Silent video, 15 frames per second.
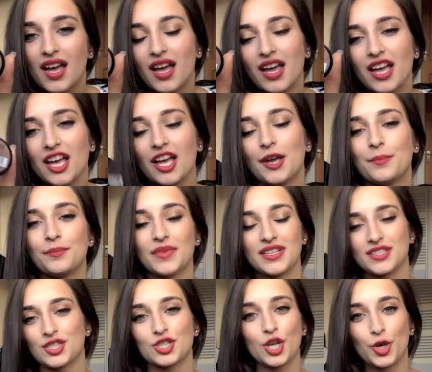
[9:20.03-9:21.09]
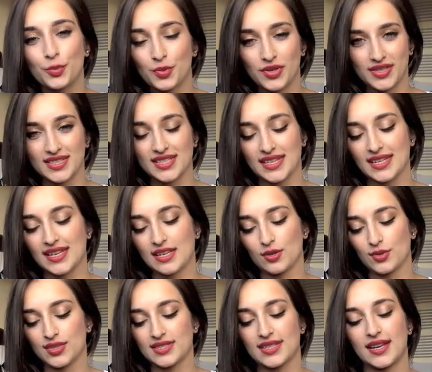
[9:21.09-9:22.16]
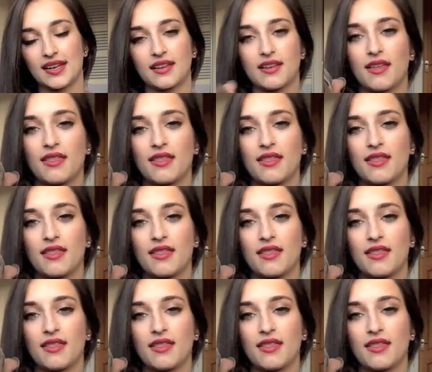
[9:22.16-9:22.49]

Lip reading: It's so pretty, it looks like